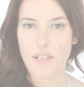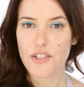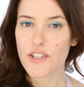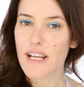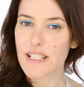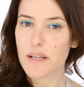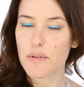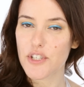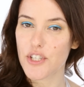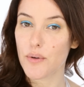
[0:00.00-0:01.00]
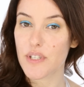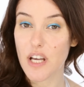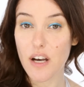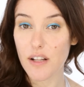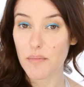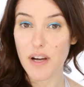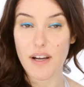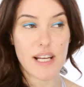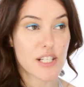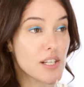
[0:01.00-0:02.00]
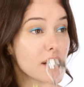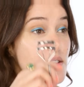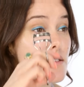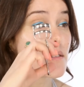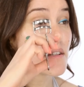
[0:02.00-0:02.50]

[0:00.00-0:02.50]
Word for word: So next thing I'm going to do is curl my eyelashes.